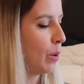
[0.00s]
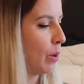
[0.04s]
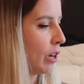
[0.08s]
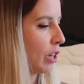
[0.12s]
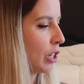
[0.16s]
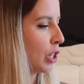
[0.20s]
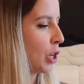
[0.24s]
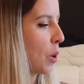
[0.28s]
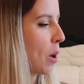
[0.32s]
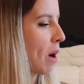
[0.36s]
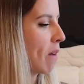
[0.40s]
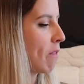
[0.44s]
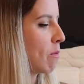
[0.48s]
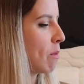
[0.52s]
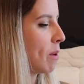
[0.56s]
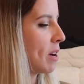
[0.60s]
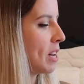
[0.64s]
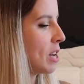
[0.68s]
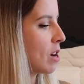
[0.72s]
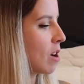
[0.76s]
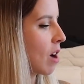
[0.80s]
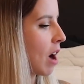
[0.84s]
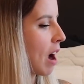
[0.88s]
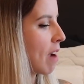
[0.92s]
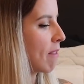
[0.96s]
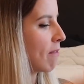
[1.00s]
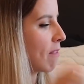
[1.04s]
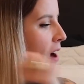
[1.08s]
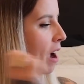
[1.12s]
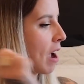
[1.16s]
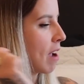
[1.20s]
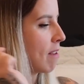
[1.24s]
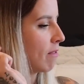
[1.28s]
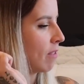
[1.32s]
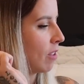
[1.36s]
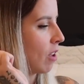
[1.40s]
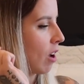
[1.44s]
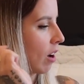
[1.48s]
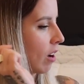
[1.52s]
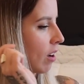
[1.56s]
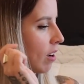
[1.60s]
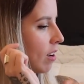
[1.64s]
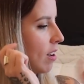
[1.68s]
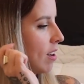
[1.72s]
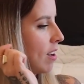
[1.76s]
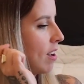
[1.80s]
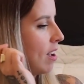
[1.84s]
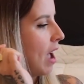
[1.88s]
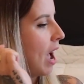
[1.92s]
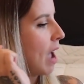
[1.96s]
You wanna show everybody your high five? Look,
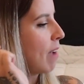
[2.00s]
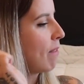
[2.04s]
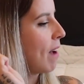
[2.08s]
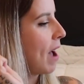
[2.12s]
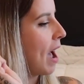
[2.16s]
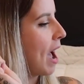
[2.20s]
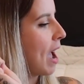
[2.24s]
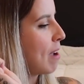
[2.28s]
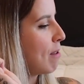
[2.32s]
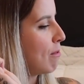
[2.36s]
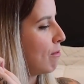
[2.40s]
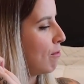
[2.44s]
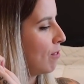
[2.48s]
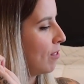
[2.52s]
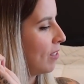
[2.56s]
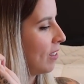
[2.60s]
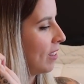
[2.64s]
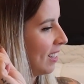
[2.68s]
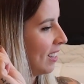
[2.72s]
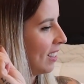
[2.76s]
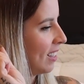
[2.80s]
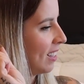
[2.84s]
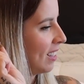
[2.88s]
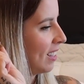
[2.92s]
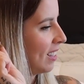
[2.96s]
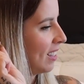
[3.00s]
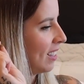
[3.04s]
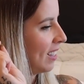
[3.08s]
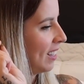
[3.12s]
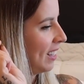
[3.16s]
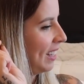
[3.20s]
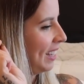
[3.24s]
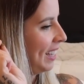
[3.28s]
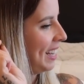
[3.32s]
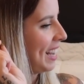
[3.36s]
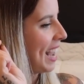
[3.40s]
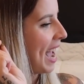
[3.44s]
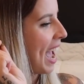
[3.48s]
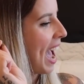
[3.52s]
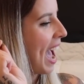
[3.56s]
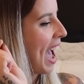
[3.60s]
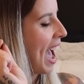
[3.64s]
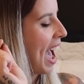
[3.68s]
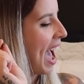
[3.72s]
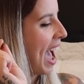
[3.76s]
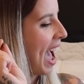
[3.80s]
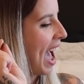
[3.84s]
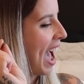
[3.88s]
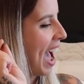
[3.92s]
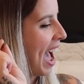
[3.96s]
high five.
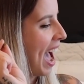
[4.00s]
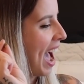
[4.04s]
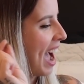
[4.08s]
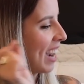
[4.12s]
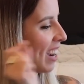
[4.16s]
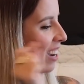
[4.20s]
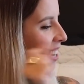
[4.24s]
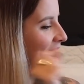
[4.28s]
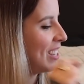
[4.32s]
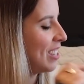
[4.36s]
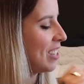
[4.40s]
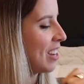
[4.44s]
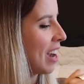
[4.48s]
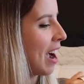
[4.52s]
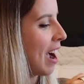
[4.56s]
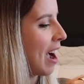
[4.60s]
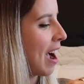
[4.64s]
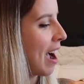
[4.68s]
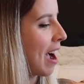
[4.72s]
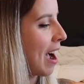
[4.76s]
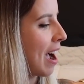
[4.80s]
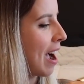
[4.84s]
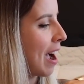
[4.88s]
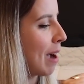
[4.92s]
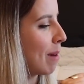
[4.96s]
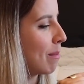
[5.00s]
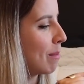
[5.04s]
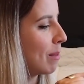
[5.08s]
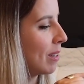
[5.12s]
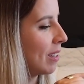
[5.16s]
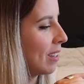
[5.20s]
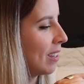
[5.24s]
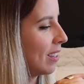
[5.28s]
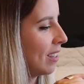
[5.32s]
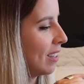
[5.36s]
Yeah, good job.